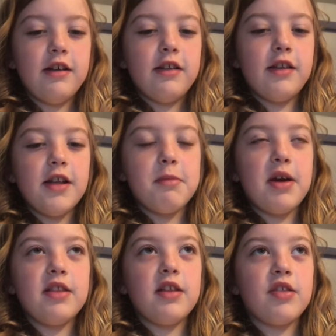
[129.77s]
Then he
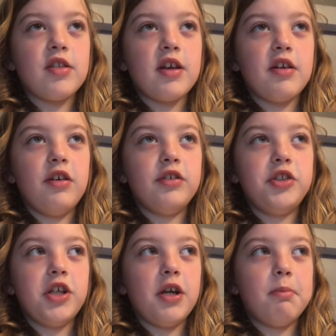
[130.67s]
made this thing called
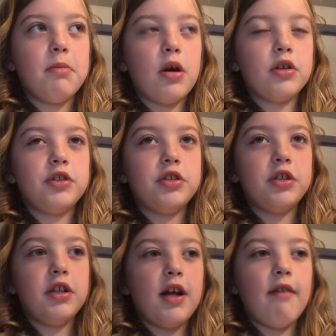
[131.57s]
Jacob Arts,
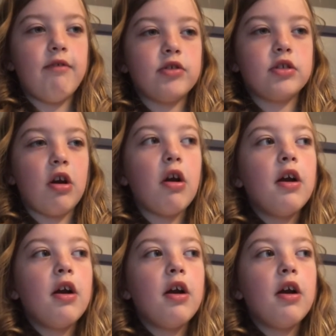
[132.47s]
an avatar.